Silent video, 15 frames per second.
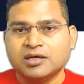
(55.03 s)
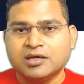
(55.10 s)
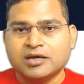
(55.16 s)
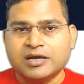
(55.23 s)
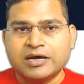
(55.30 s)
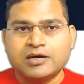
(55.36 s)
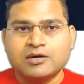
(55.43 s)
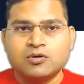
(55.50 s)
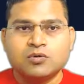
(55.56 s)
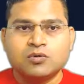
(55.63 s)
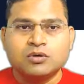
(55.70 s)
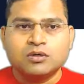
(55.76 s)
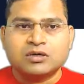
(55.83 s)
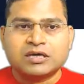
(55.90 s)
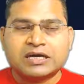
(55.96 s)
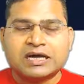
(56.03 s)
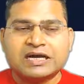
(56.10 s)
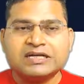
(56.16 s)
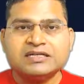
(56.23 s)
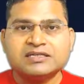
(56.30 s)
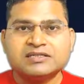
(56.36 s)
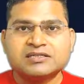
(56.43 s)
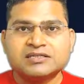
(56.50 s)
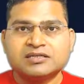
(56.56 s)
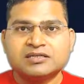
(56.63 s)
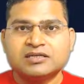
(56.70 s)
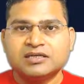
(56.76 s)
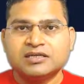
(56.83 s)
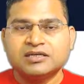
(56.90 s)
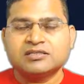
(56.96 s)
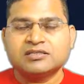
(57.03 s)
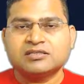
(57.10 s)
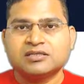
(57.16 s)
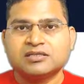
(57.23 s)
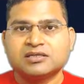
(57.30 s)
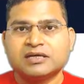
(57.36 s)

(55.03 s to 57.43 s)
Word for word: Now Kite is